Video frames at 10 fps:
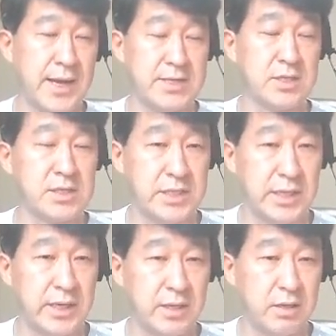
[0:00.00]
I just
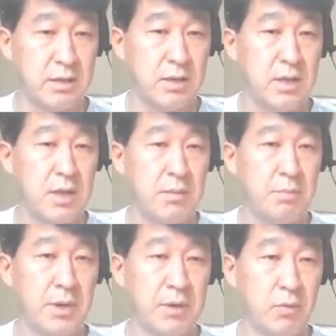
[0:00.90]
did it,
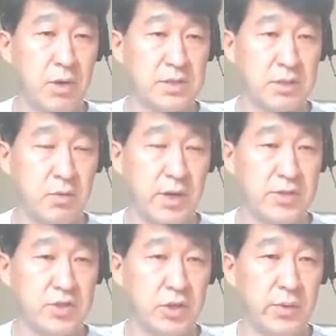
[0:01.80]
but it wasn't
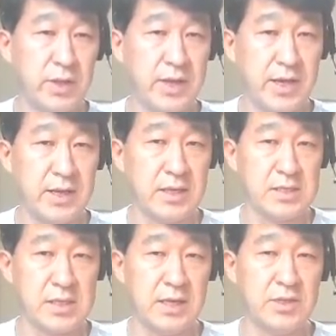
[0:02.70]
quite showing that
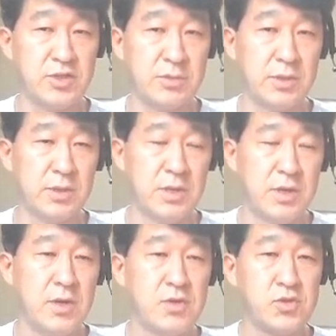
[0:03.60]
is eligible.
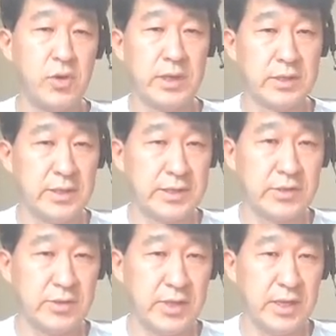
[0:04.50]
So I clicked
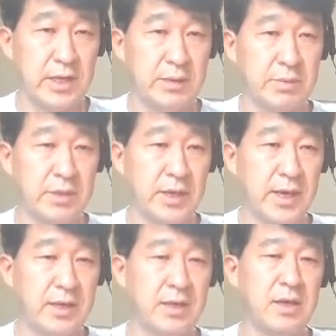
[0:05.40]
on the enable
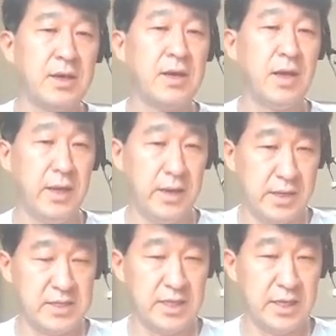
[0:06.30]
again, and it
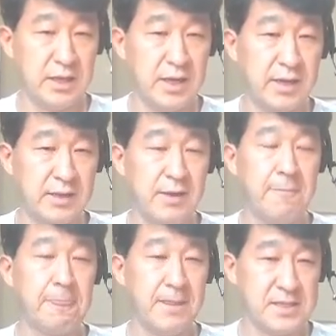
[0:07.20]
is saying that
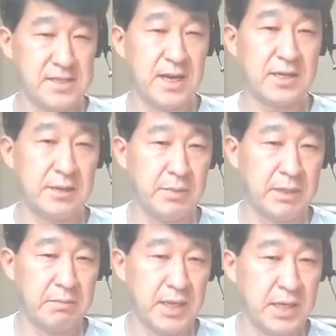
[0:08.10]
it's not going to be
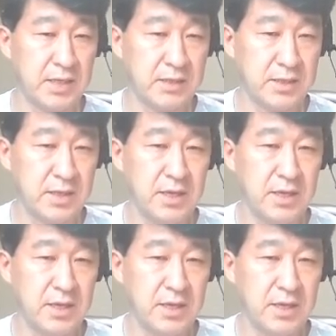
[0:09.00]
immediate.